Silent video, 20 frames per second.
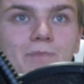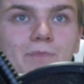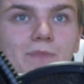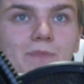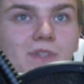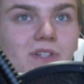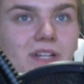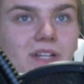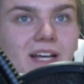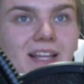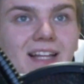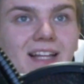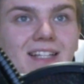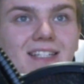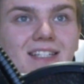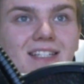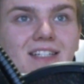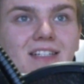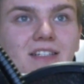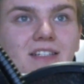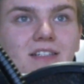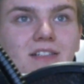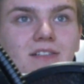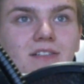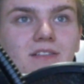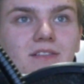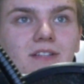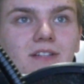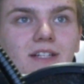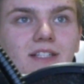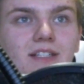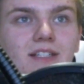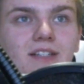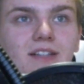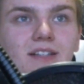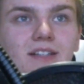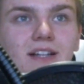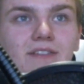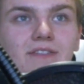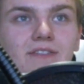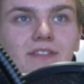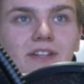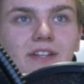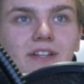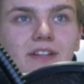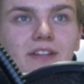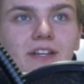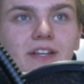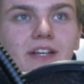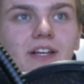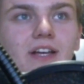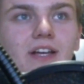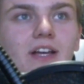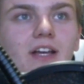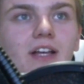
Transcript: So yeah, that's definitely a thing.